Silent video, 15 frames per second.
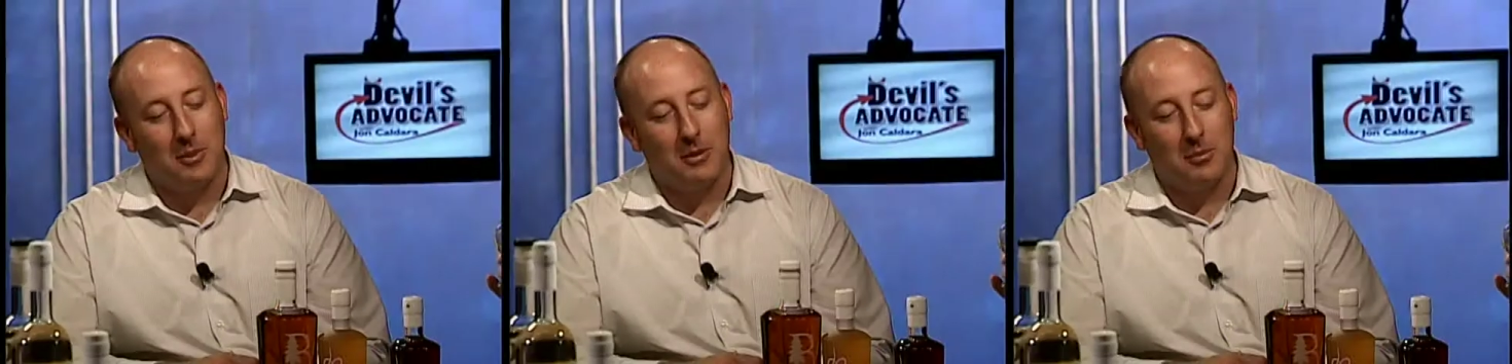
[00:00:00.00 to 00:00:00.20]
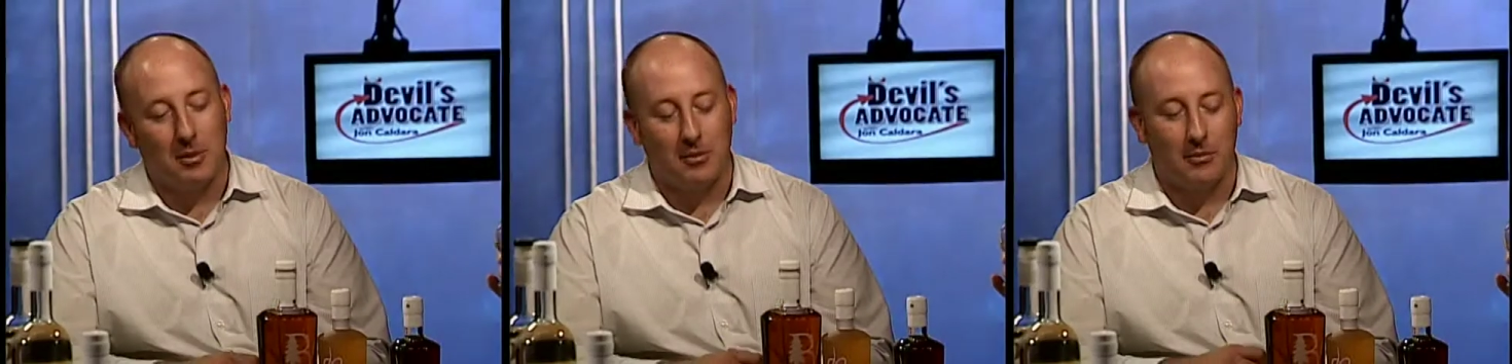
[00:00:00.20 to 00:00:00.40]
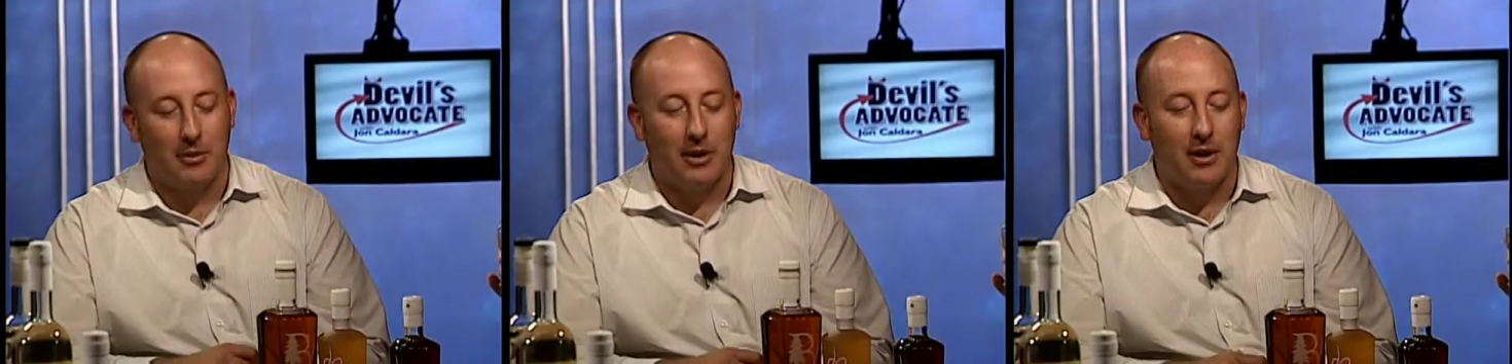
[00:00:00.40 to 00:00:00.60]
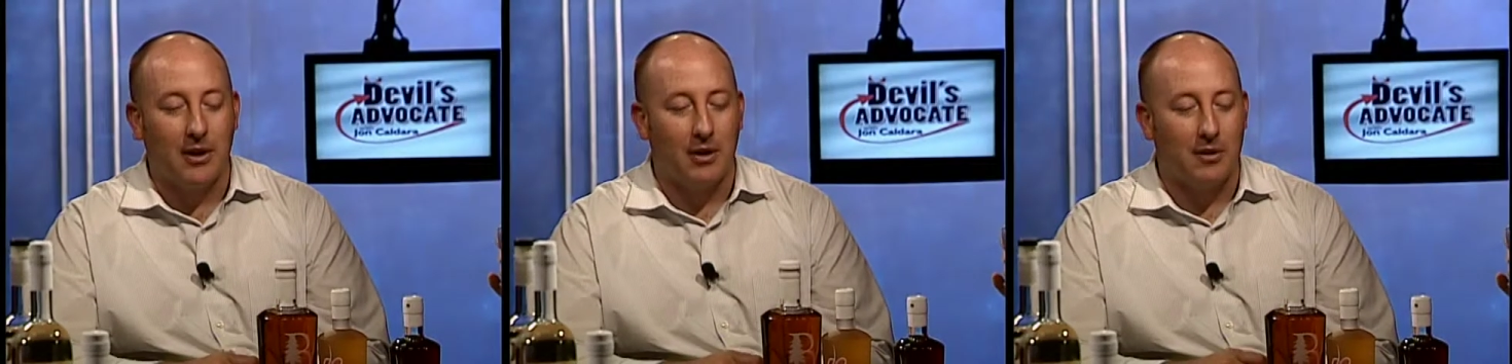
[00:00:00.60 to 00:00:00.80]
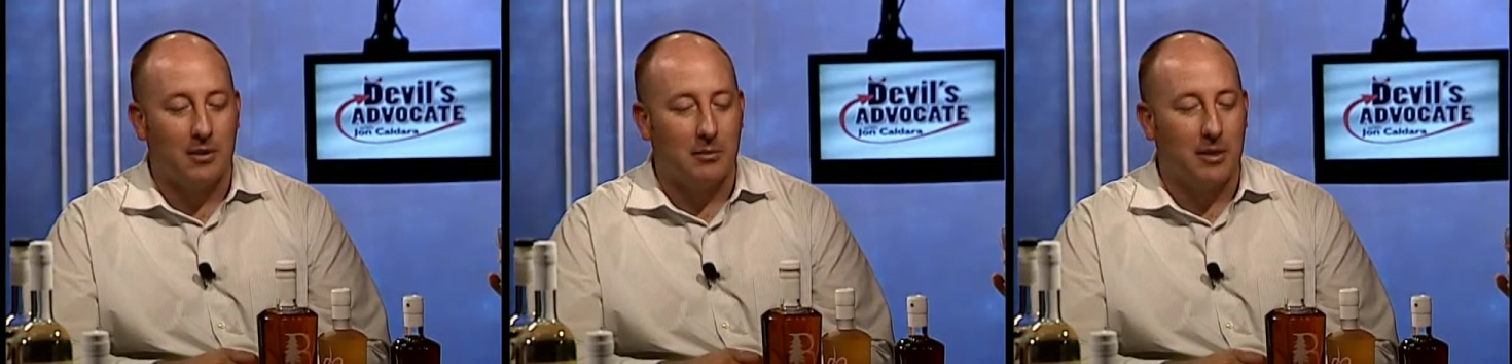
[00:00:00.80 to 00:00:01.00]
work really
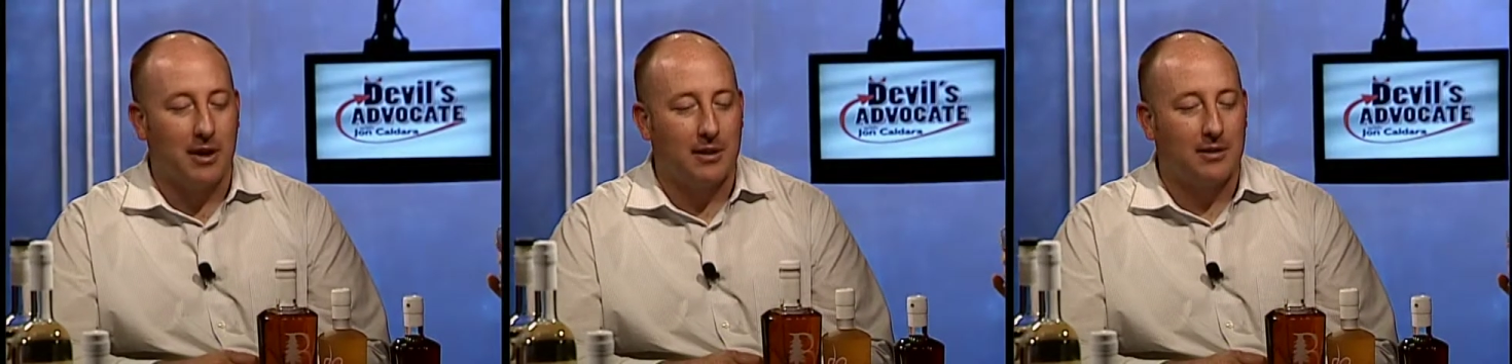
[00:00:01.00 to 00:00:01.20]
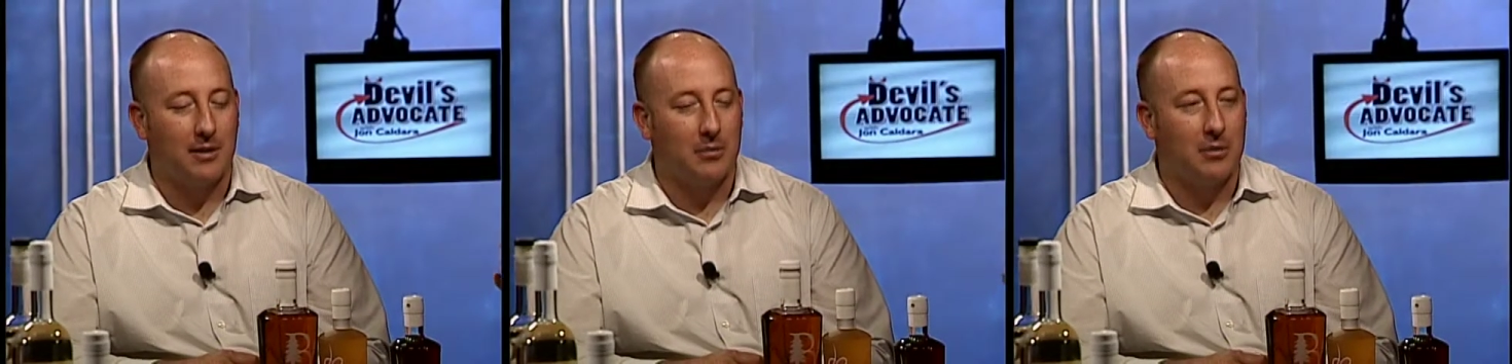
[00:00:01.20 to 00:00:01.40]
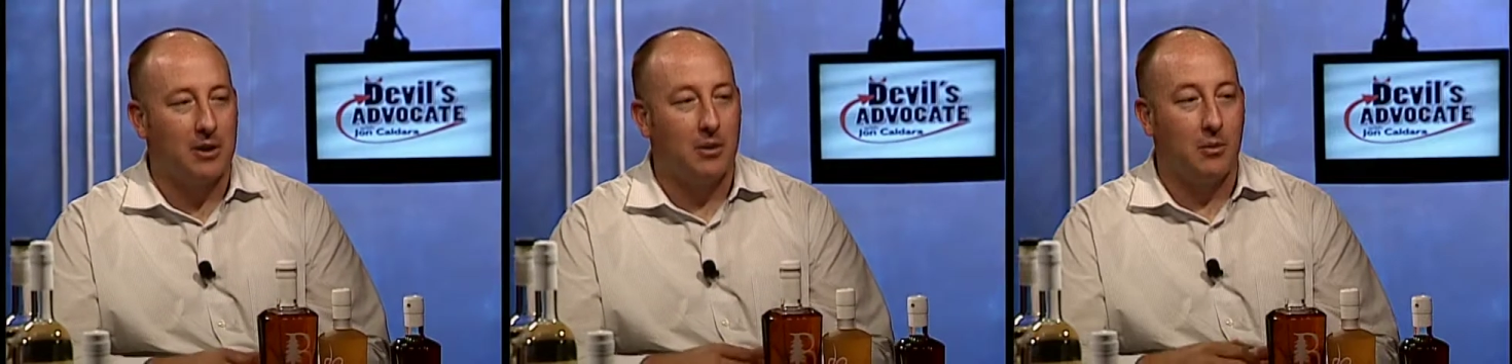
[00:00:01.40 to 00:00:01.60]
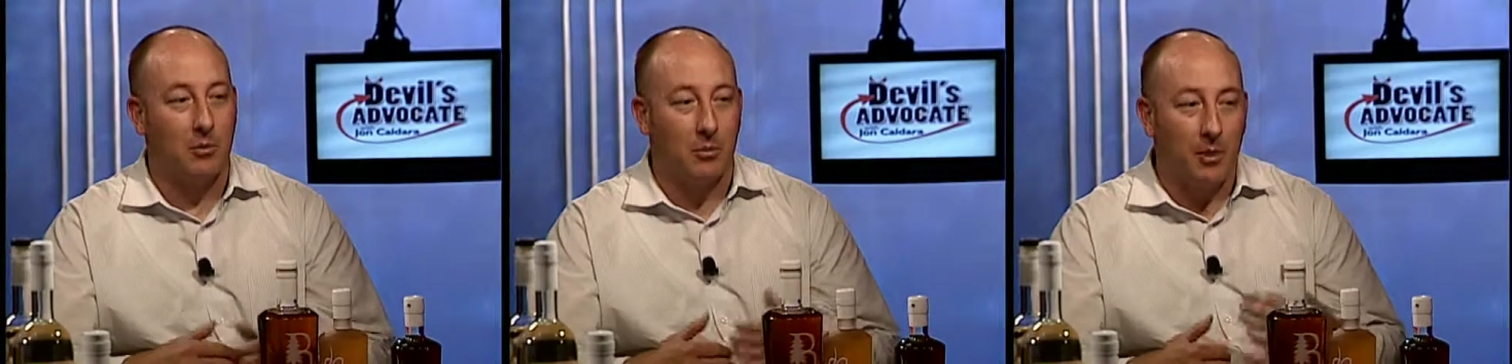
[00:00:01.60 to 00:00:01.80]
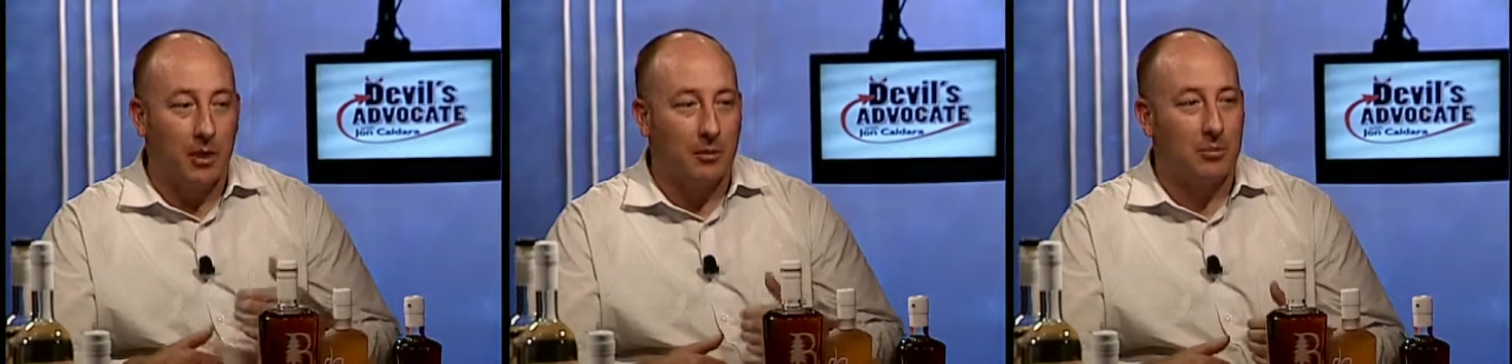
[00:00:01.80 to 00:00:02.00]
hard to make something that
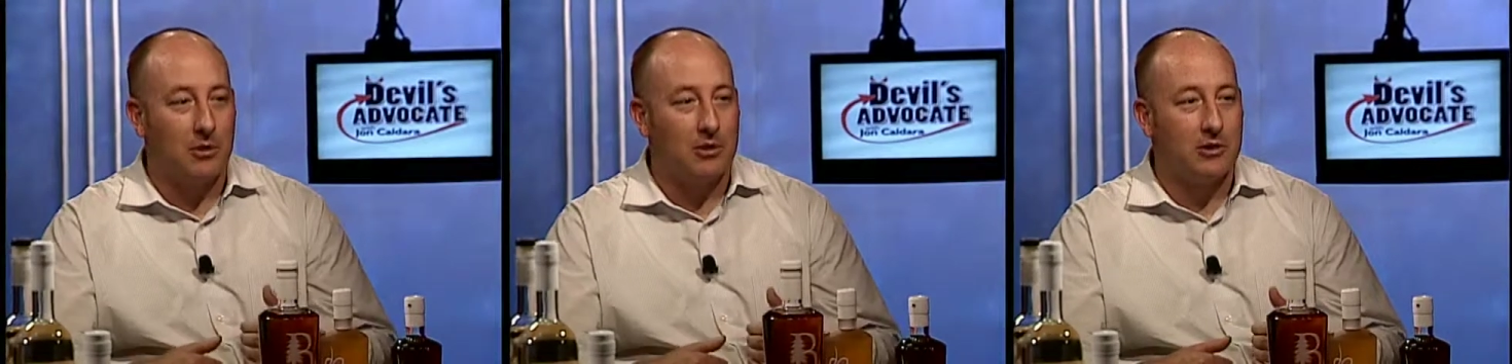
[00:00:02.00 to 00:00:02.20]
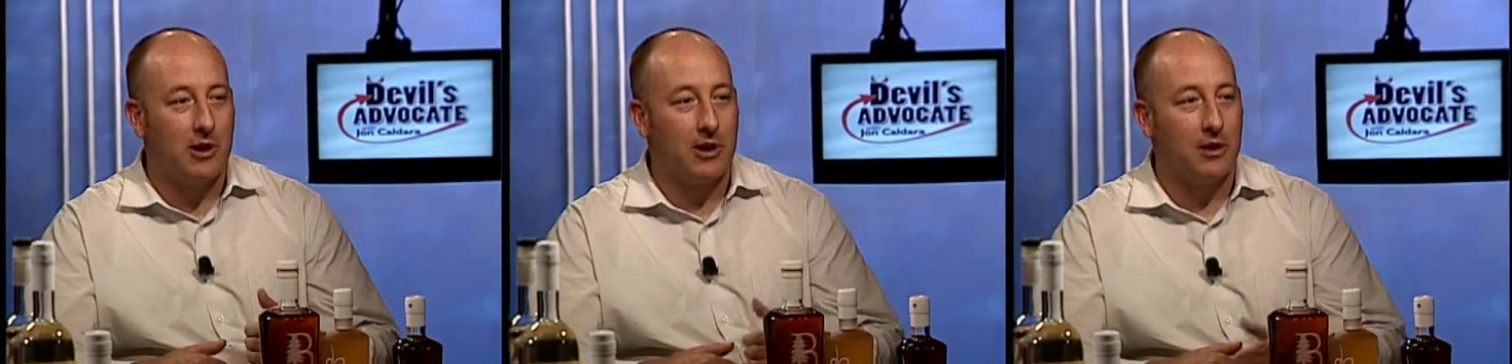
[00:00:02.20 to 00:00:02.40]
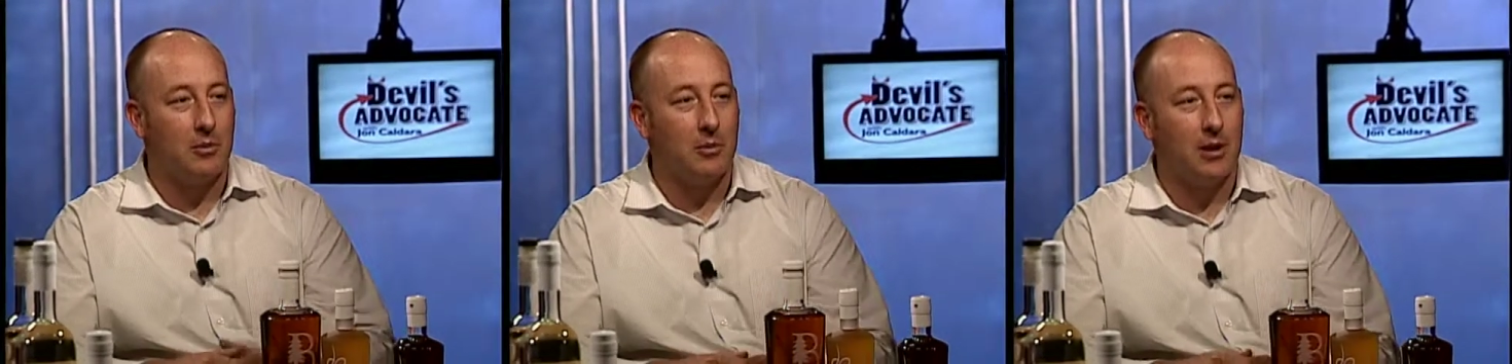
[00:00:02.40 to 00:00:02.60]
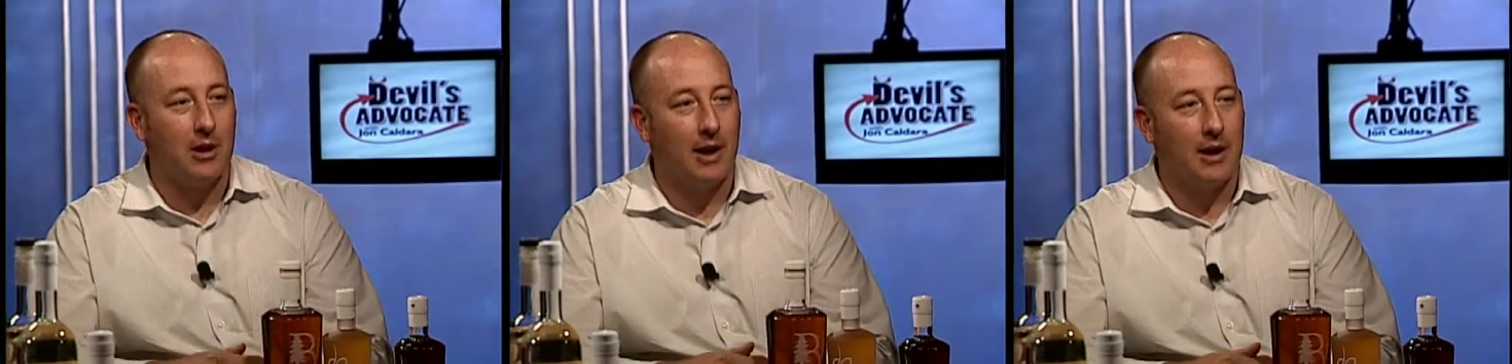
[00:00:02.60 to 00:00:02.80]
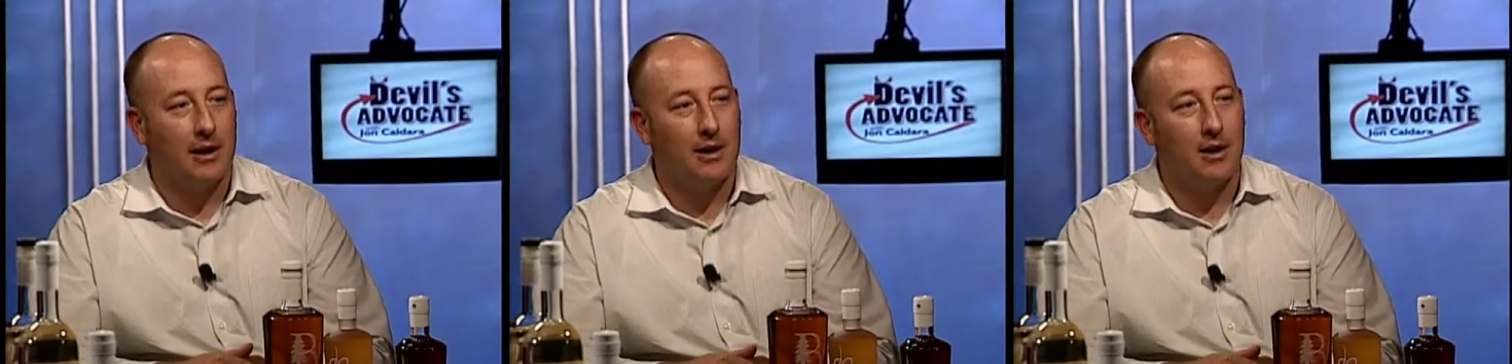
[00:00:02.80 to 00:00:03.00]
we appreciate and we
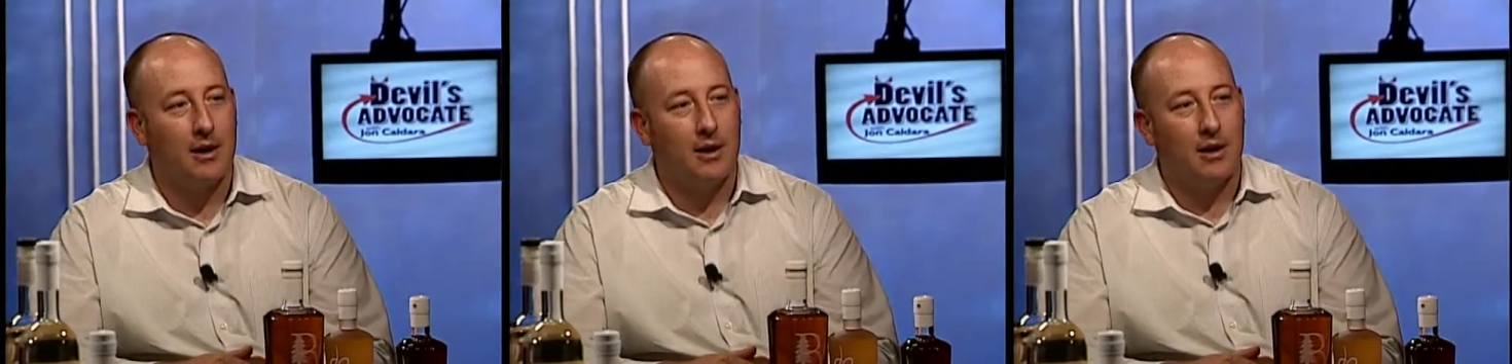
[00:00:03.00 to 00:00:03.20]
like.